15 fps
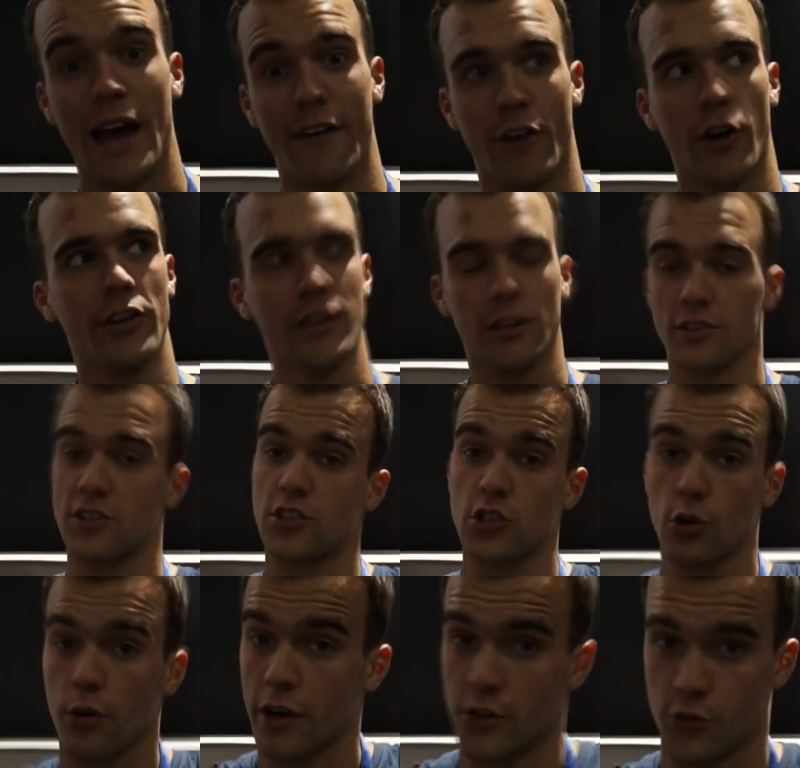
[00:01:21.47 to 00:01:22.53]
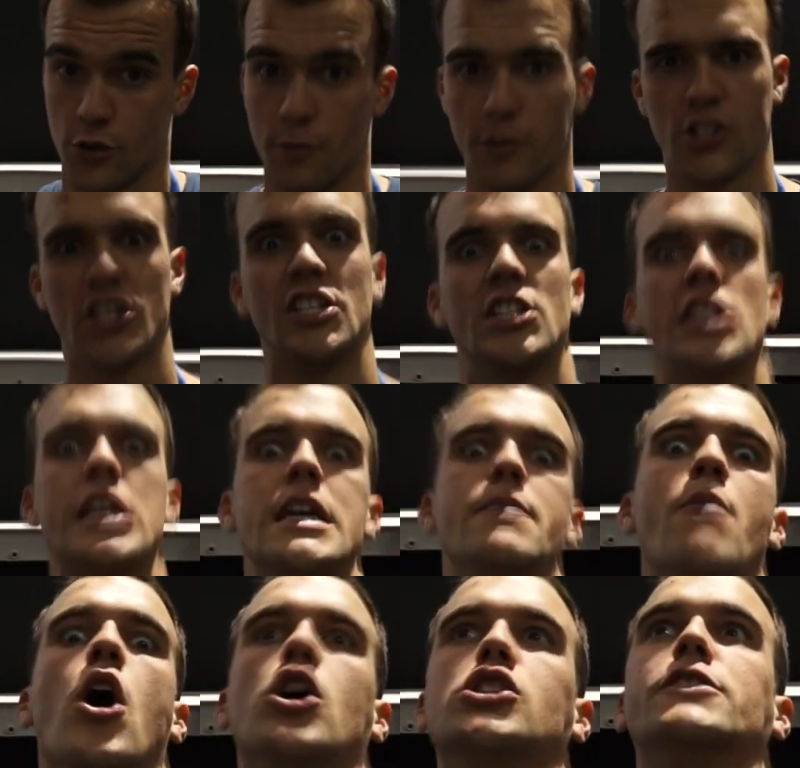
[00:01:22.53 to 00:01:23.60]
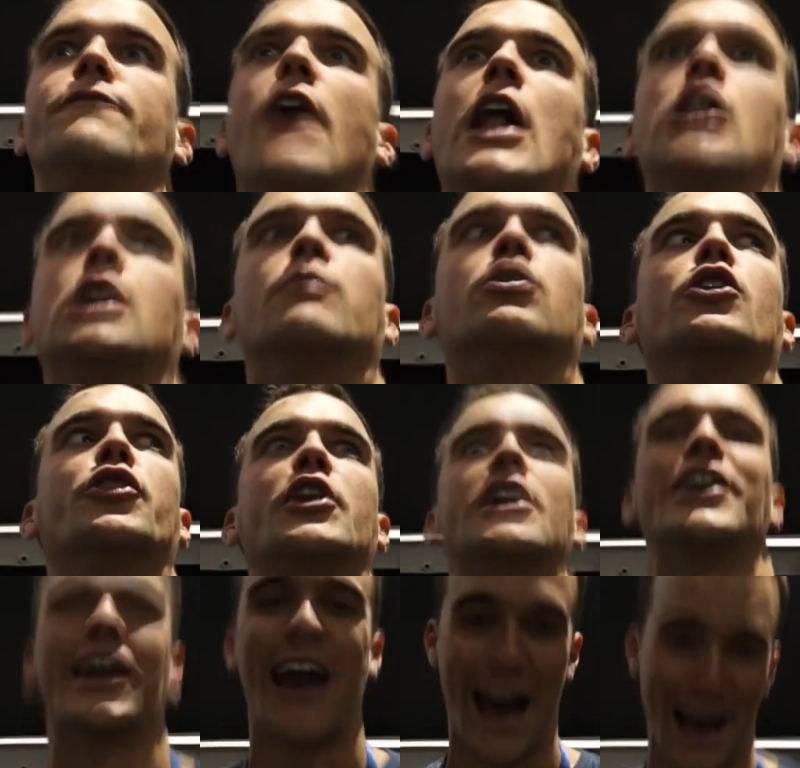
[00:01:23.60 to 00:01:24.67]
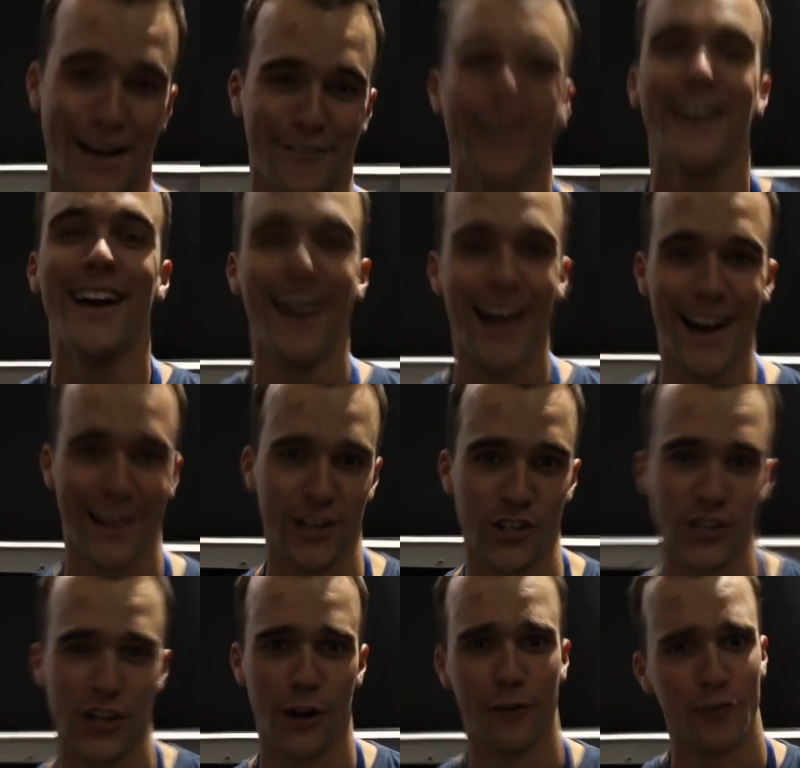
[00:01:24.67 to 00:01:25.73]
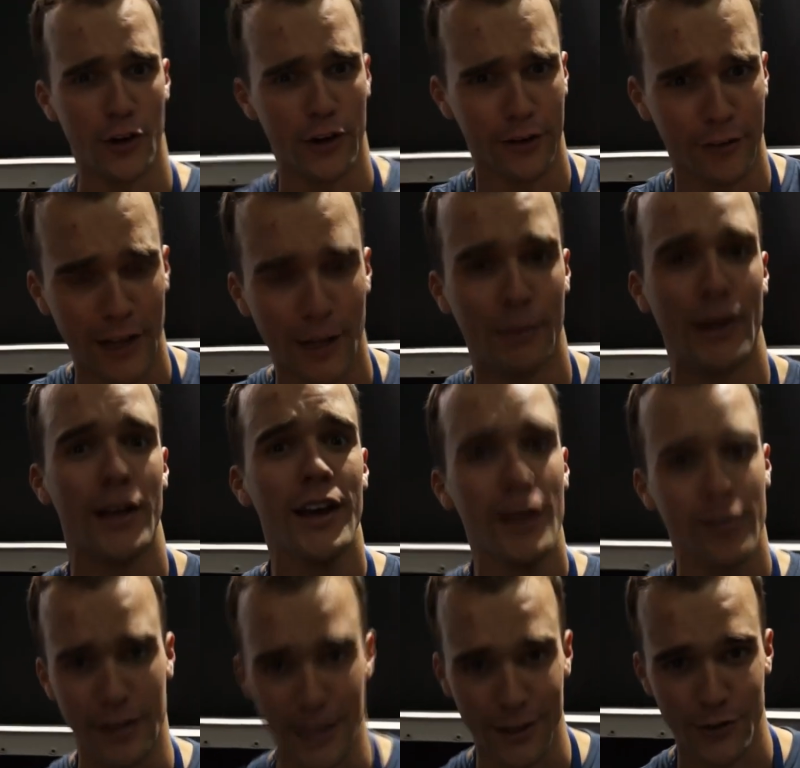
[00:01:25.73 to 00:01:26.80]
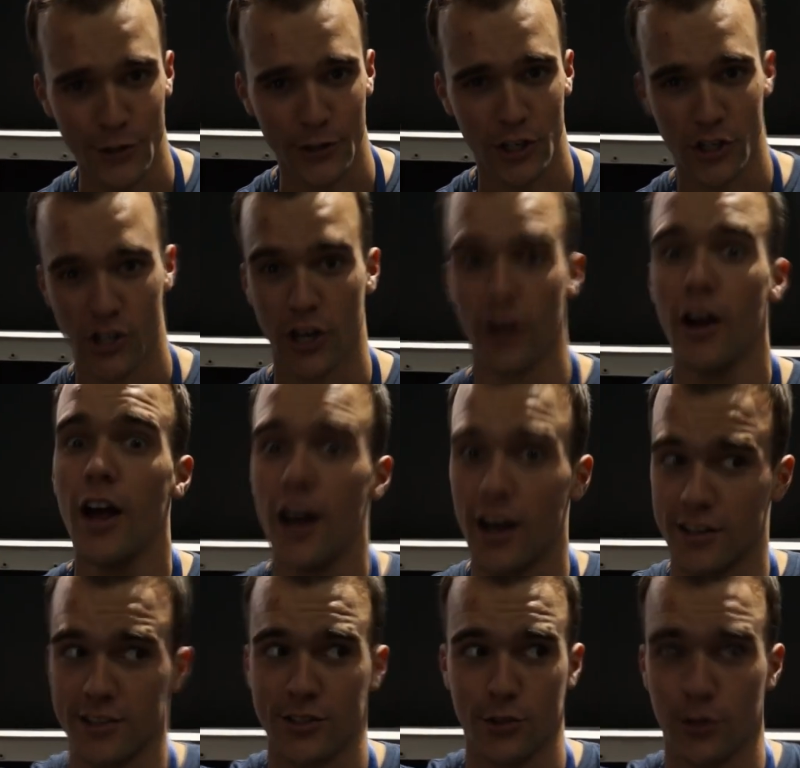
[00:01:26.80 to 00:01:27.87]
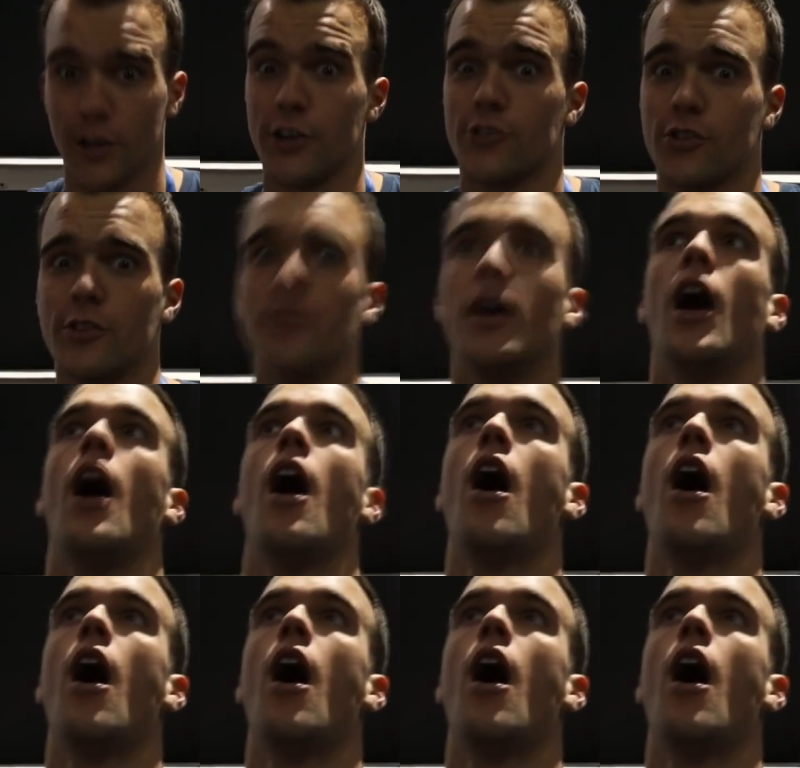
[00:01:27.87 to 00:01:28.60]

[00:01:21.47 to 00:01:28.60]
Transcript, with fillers: we have our own little storage room, which is the most valuable thing to have at a show. If you're a developer, think of doing a show, a storage room